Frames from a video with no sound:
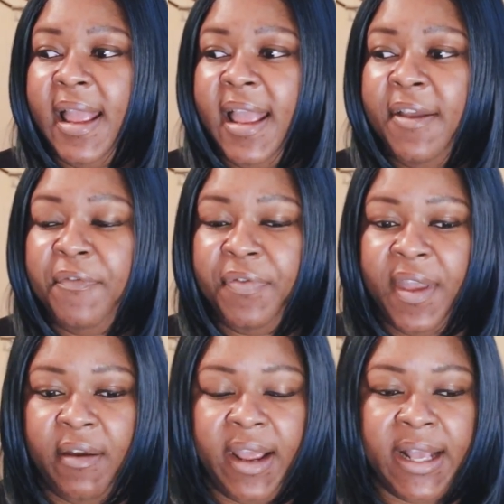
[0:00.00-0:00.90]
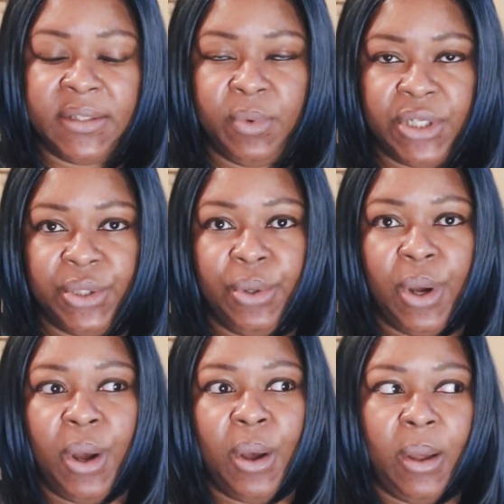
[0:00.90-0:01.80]
If there is what you
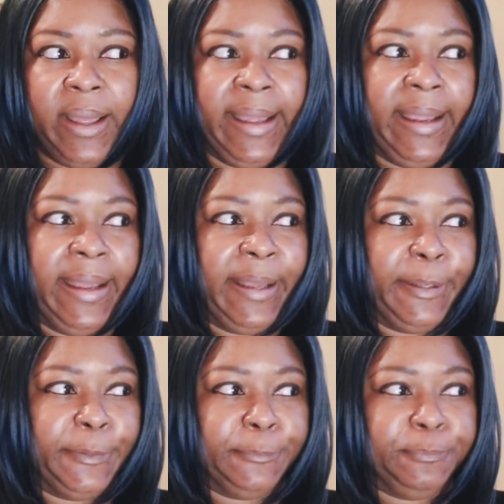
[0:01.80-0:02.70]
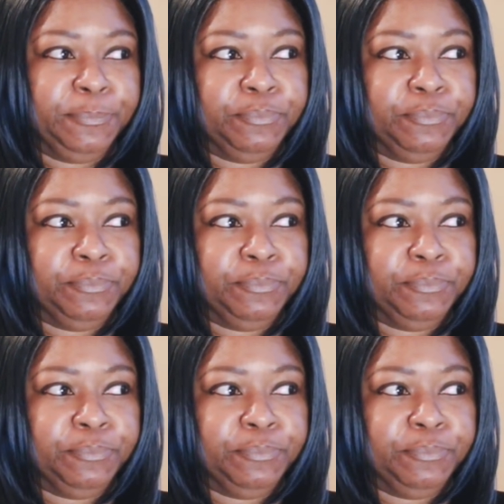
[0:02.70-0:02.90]
call a um,